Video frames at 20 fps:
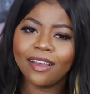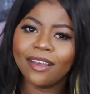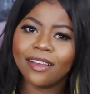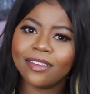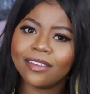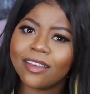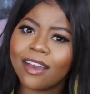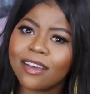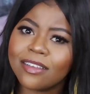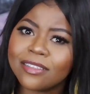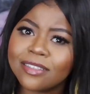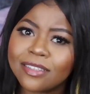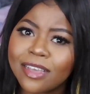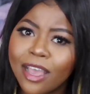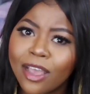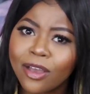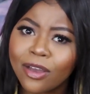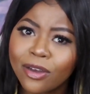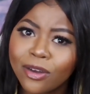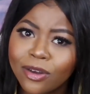Y'all
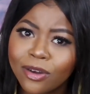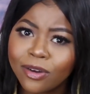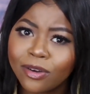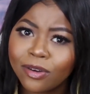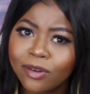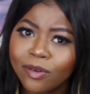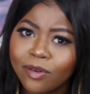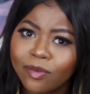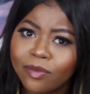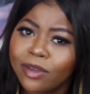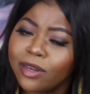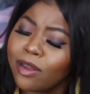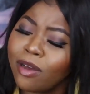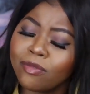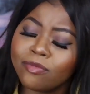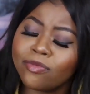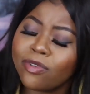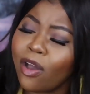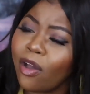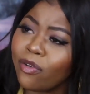say who? We
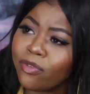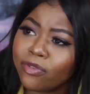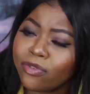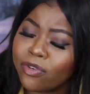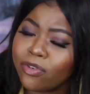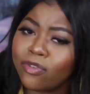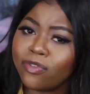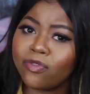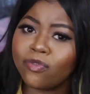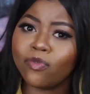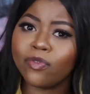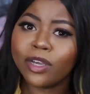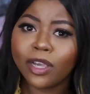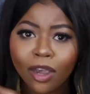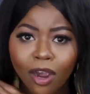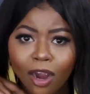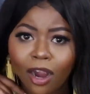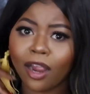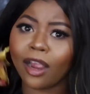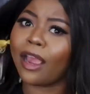don't know you. We
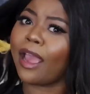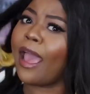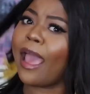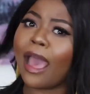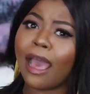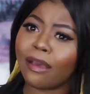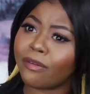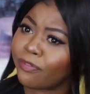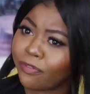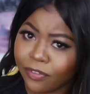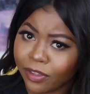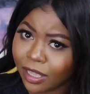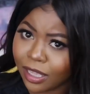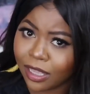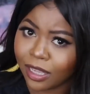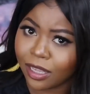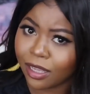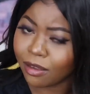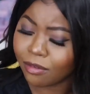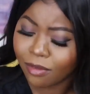are
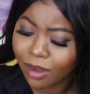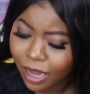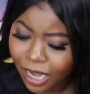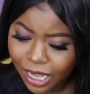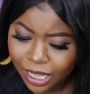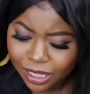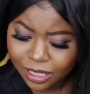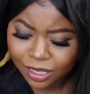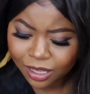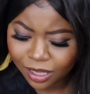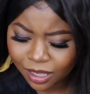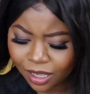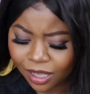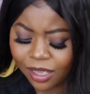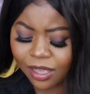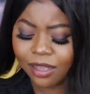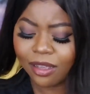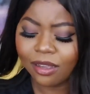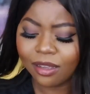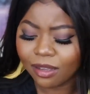Affy. What?
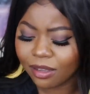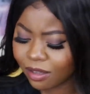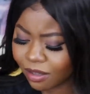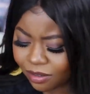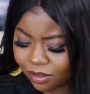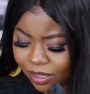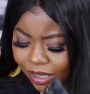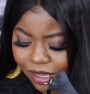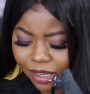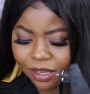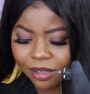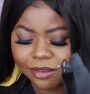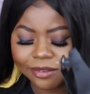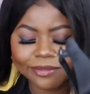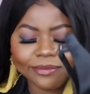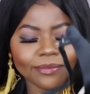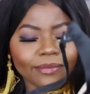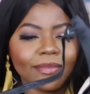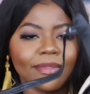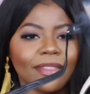Okay.
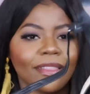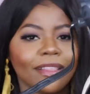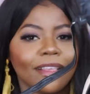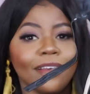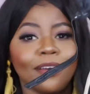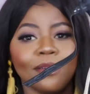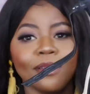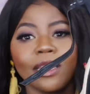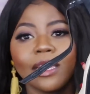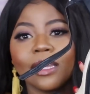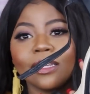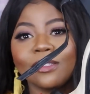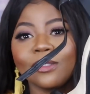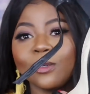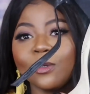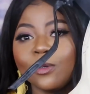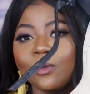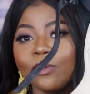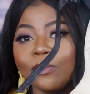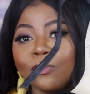Oh yeah,
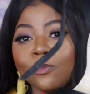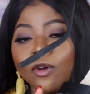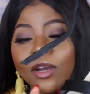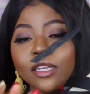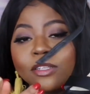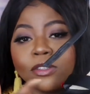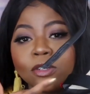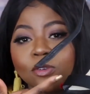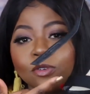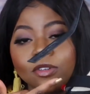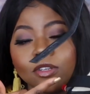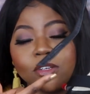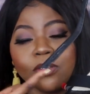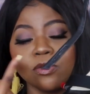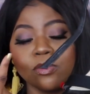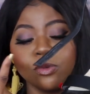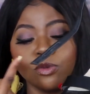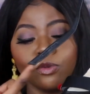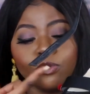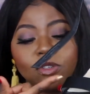so white toenails will do